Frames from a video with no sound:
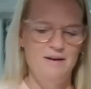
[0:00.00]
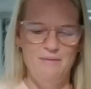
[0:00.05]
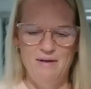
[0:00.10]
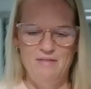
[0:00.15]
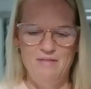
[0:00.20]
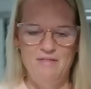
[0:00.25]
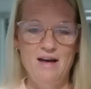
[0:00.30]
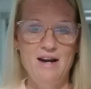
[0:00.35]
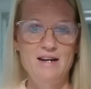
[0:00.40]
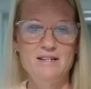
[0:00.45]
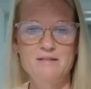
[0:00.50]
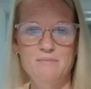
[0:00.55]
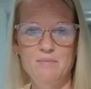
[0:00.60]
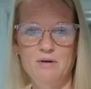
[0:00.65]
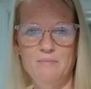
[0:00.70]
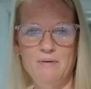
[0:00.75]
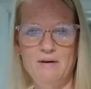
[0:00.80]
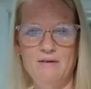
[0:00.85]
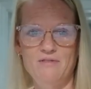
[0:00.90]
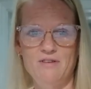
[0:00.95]
Anyway, that is the
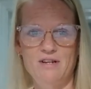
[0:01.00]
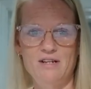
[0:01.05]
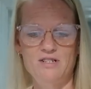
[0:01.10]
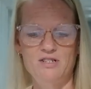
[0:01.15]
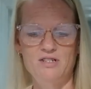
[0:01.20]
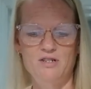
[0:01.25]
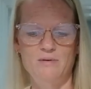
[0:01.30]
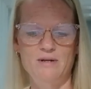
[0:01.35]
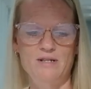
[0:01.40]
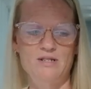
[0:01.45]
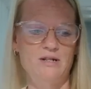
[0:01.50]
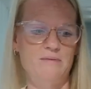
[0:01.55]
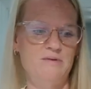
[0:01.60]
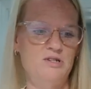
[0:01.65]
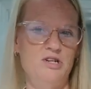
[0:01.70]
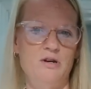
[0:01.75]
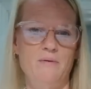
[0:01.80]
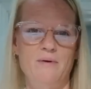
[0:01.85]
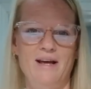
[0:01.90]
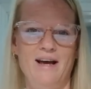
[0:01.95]
meal plan for the next two weeks. Let me
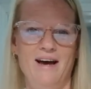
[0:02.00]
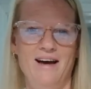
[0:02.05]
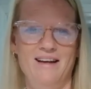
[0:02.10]
show you what I